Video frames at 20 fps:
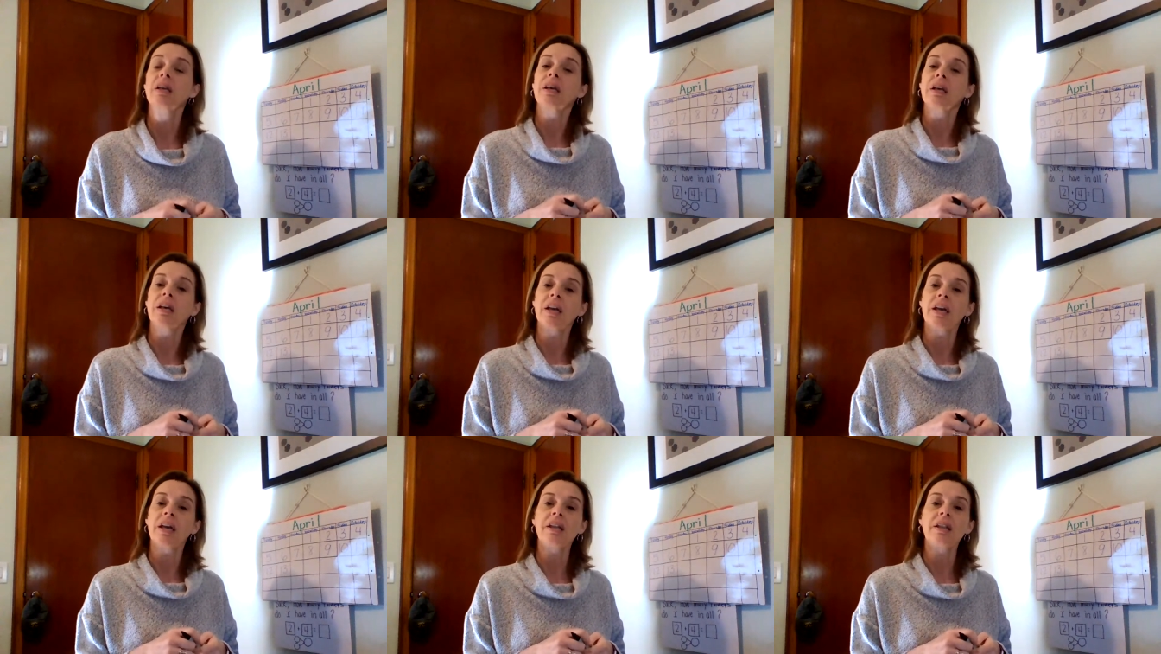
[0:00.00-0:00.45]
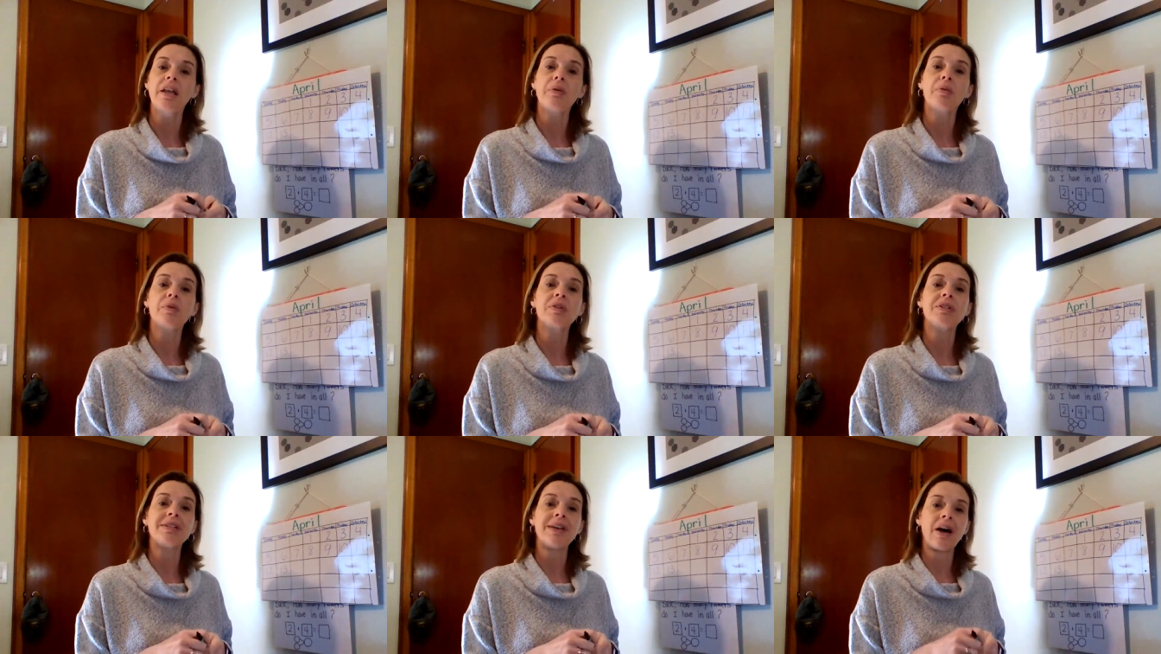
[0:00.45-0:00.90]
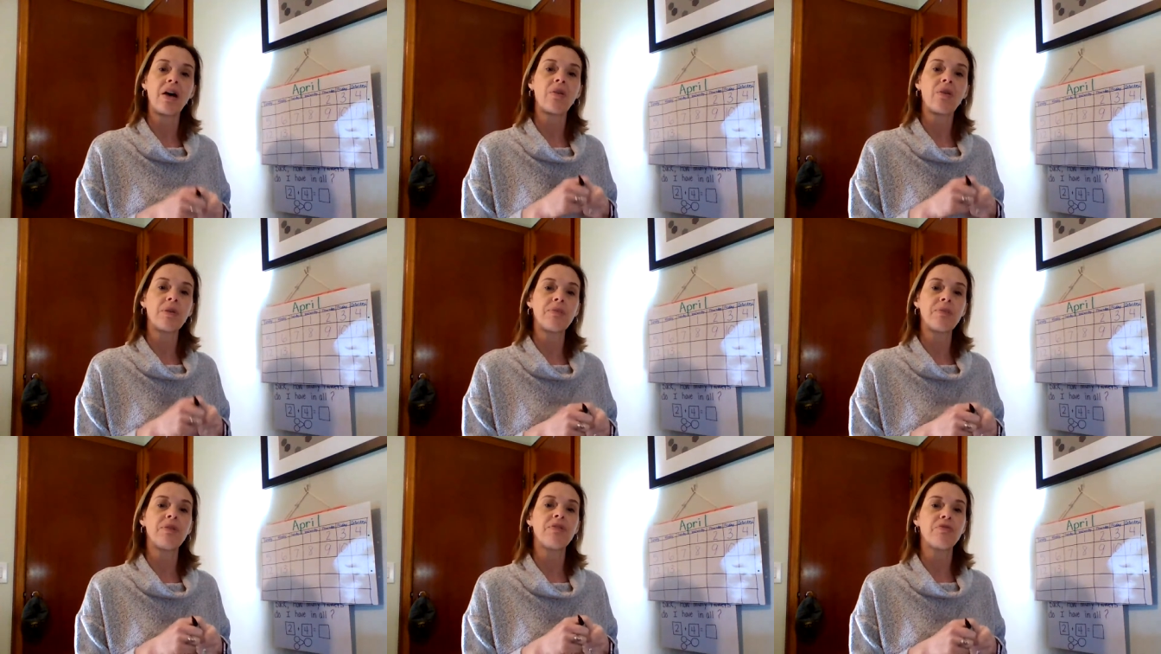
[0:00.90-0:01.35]
And they would tell
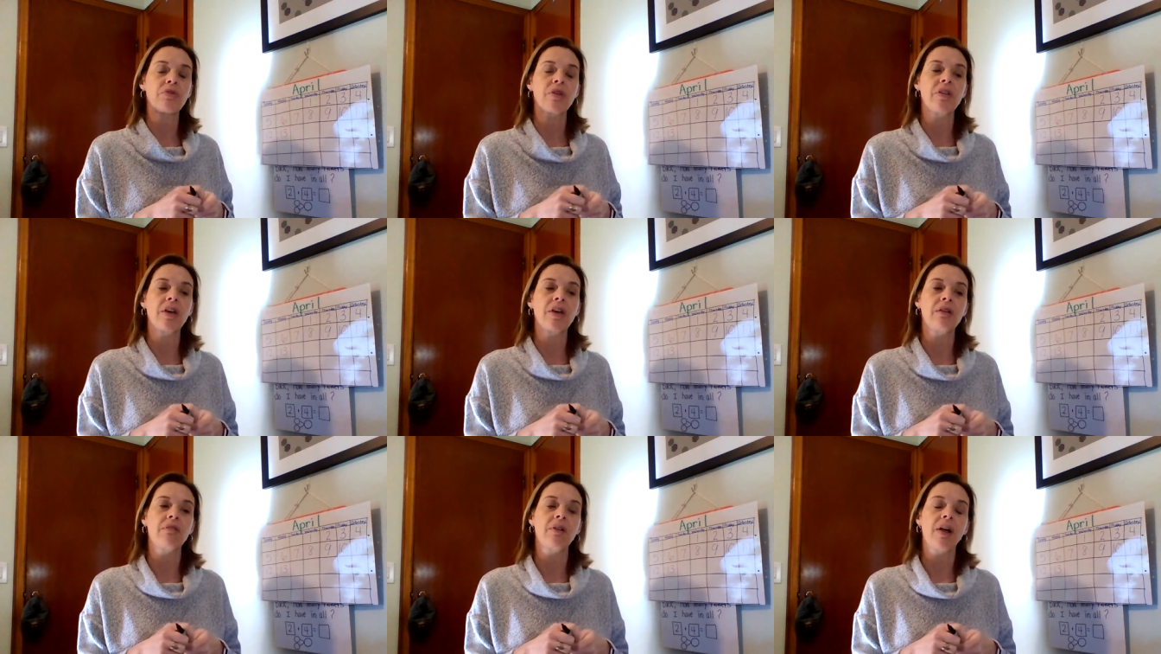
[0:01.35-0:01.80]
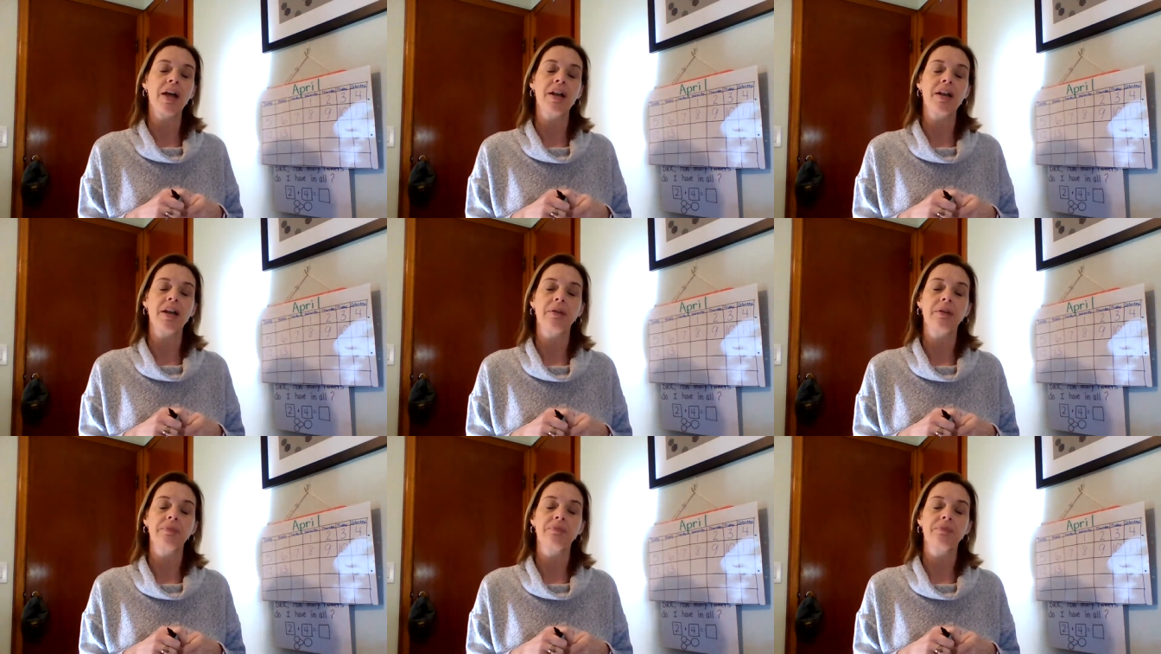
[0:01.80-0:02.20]
me before they write it.